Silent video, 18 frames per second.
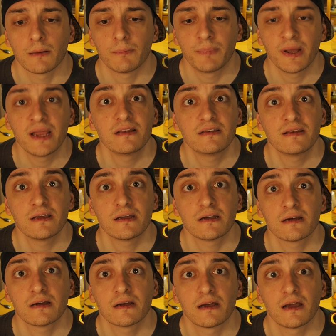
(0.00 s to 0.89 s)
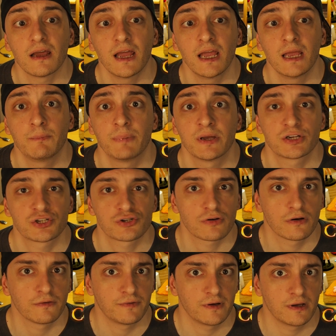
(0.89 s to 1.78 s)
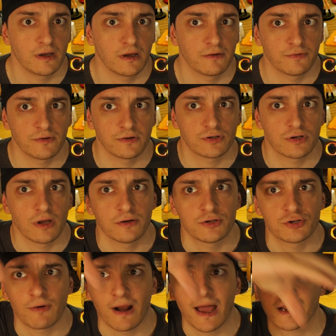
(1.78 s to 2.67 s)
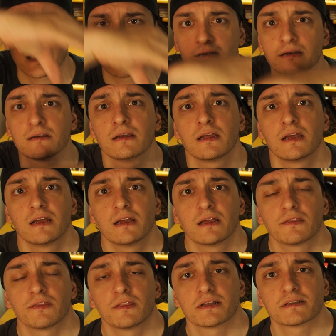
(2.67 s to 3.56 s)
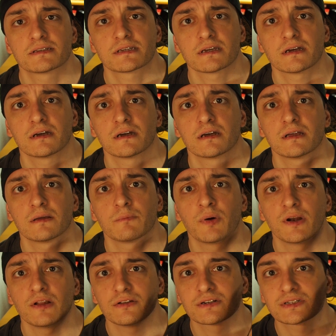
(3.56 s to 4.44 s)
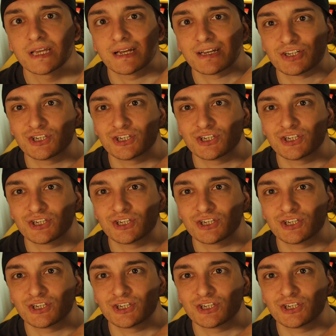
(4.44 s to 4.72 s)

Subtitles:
painting a picture of a dragon that's, but it looks like a